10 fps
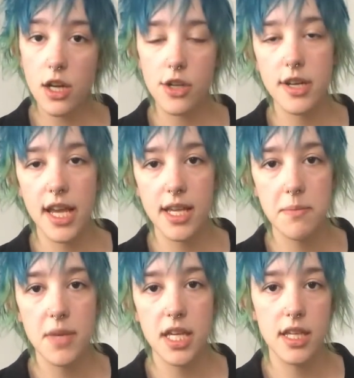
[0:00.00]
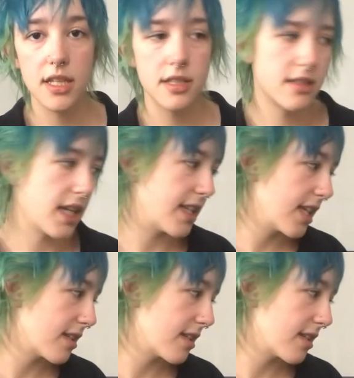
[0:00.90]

Her name is, I think,